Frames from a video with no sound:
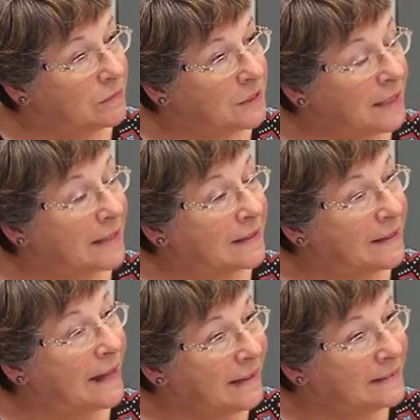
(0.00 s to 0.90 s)
settled
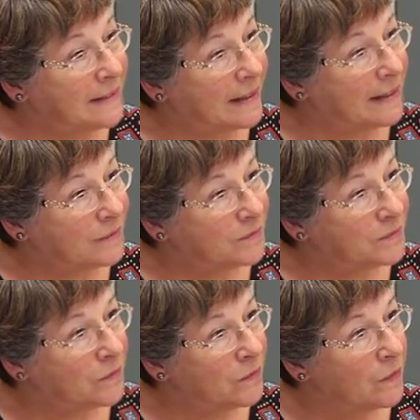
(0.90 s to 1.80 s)
in Hindley.
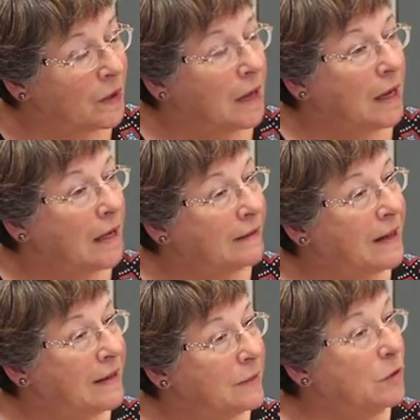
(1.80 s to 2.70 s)
And
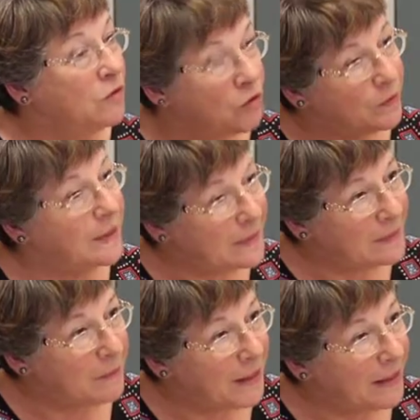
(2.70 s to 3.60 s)
then they moved to
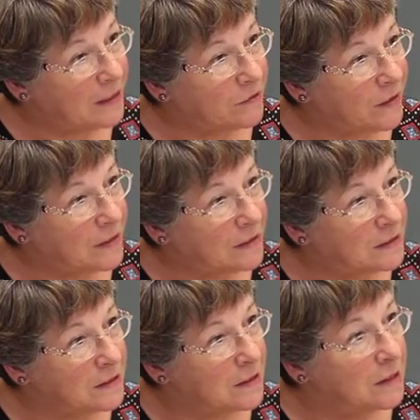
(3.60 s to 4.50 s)

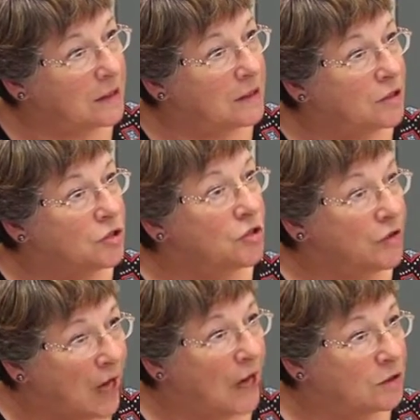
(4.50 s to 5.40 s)
Ince-in-Makerfield, to
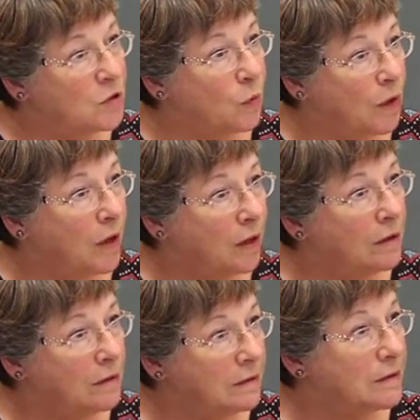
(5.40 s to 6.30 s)
the house where
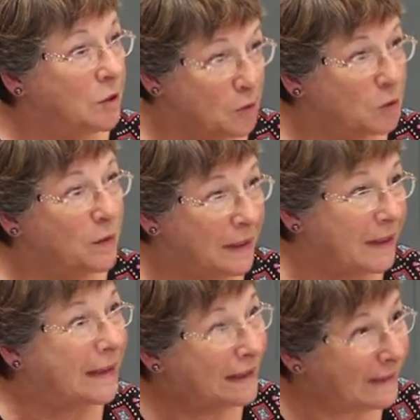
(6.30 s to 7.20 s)

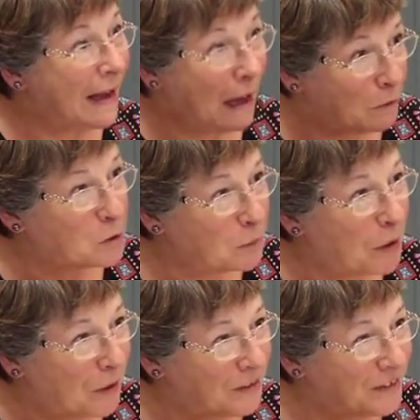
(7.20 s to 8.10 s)
subsequently I was
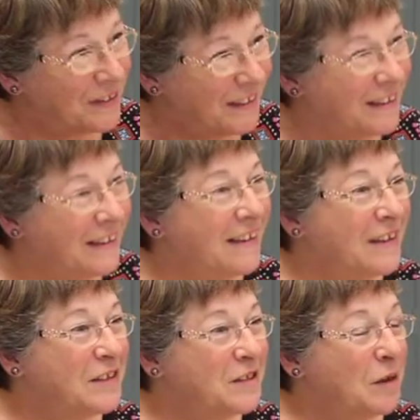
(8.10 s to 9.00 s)
born.
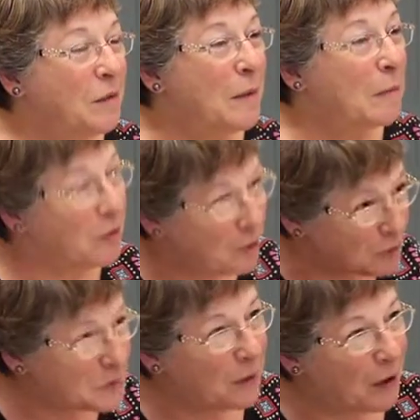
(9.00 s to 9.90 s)
So my mother
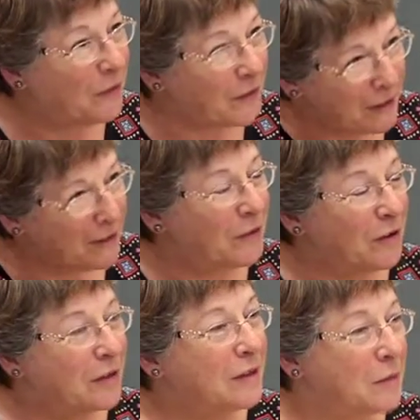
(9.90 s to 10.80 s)
was born there and
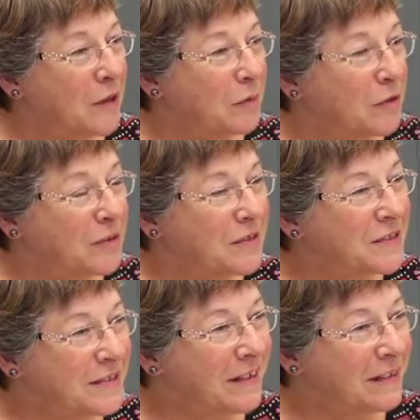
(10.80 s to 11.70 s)
all her
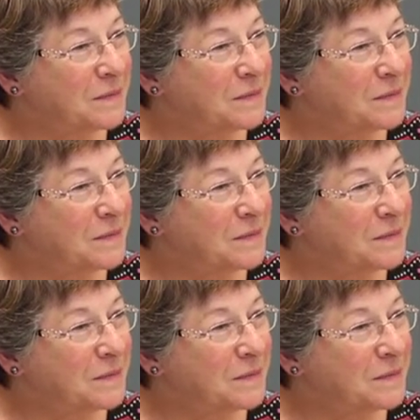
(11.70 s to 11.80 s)
brothers, yeah.